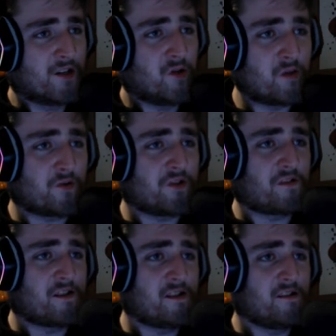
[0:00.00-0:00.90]
we were
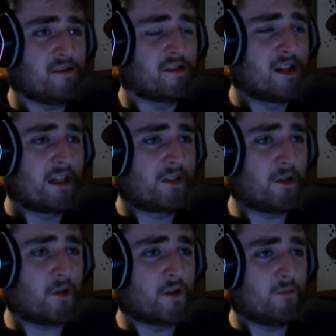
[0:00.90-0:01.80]
just uh,
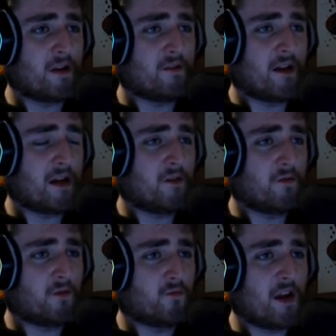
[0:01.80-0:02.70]
talking about how
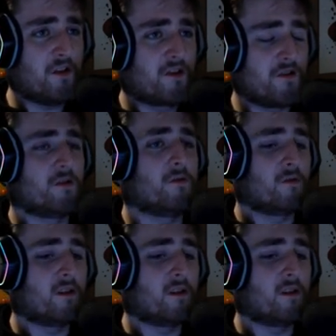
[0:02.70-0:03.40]
to rescue you